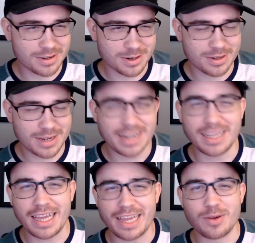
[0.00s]
just
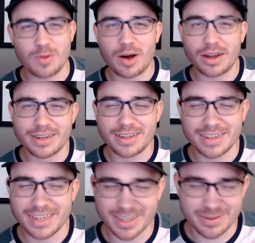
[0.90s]
anything you want,
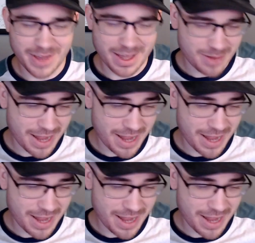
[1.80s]
it's available.